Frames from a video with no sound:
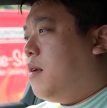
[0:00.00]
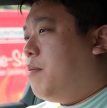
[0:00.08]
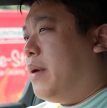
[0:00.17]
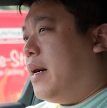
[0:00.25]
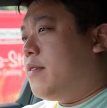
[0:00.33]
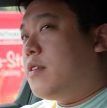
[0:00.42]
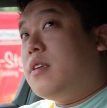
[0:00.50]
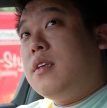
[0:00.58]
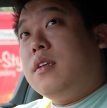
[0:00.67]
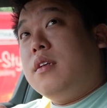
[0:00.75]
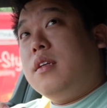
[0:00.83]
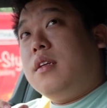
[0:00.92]
But
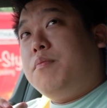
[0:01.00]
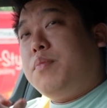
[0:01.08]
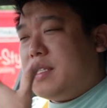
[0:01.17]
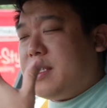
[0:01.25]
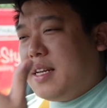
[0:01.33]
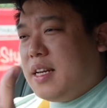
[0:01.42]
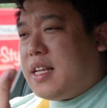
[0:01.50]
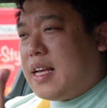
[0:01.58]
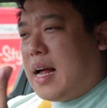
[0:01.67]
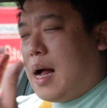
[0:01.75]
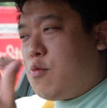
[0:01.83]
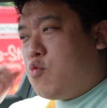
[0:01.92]
personally,
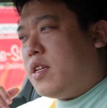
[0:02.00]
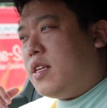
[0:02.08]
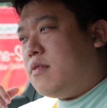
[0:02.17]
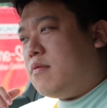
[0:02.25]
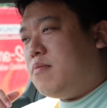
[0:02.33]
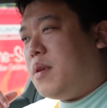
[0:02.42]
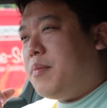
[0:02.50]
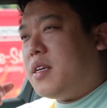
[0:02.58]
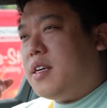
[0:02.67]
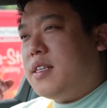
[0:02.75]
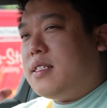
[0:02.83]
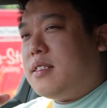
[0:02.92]
I wouldn't. Maybe
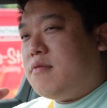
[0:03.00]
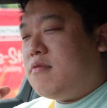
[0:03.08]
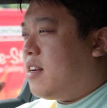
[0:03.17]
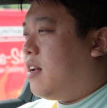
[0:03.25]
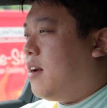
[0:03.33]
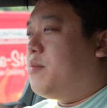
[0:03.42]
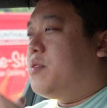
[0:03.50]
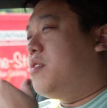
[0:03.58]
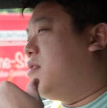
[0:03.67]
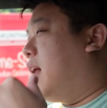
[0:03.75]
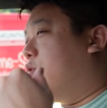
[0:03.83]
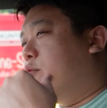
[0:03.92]
because right now I'm
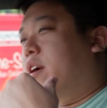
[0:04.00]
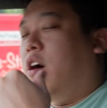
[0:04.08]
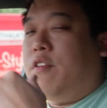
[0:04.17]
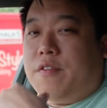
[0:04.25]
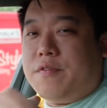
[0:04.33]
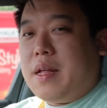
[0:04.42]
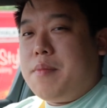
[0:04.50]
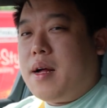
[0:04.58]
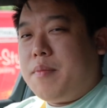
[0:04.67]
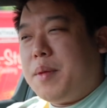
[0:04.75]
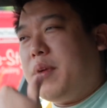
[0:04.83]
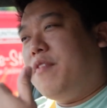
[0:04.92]
still like way off of that
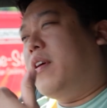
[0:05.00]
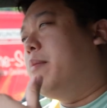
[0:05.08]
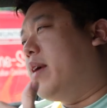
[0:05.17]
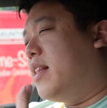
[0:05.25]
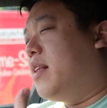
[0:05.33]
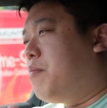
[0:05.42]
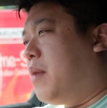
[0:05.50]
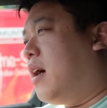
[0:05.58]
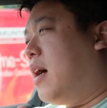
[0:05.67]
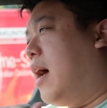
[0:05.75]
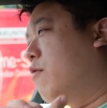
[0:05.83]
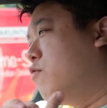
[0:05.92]
mark. Maybe if I'm at that mark,
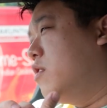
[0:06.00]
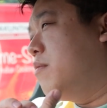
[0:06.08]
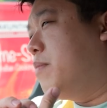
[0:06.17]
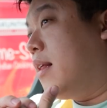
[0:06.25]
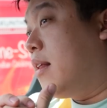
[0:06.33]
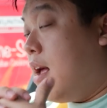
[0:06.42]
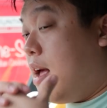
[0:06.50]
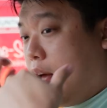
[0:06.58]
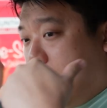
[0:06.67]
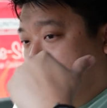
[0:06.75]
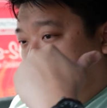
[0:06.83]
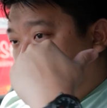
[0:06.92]
I would. But
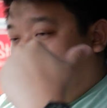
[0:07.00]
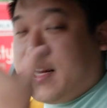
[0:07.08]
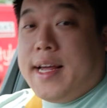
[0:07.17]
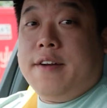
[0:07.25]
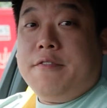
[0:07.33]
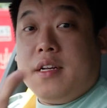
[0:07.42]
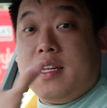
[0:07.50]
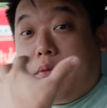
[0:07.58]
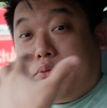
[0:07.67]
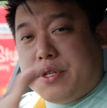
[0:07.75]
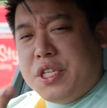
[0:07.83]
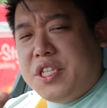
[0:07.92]
I can really
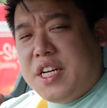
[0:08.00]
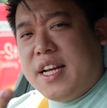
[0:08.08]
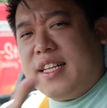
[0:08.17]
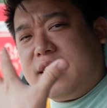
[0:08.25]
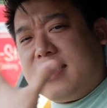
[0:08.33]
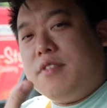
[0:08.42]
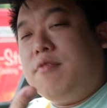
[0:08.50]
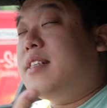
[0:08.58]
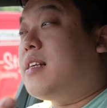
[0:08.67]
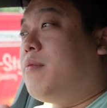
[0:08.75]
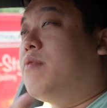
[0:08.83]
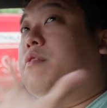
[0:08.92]
appreciate and see why
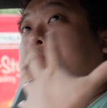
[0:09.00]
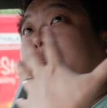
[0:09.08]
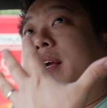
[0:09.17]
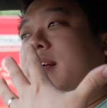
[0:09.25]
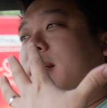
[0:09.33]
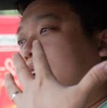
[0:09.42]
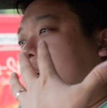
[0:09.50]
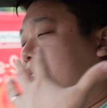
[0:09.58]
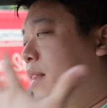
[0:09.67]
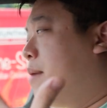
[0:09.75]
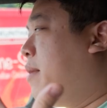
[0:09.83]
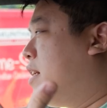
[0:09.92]
someone would pay
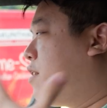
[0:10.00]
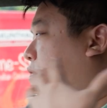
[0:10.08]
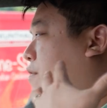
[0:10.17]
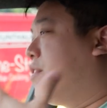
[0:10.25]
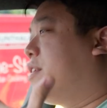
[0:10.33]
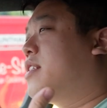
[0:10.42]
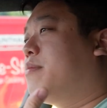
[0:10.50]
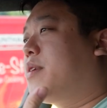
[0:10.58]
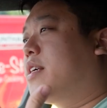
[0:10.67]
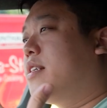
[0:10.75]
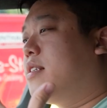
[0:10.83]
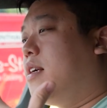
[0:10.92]
that much for this
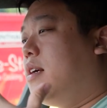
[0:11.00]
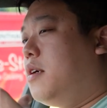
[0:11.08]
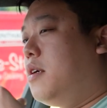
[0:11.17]
because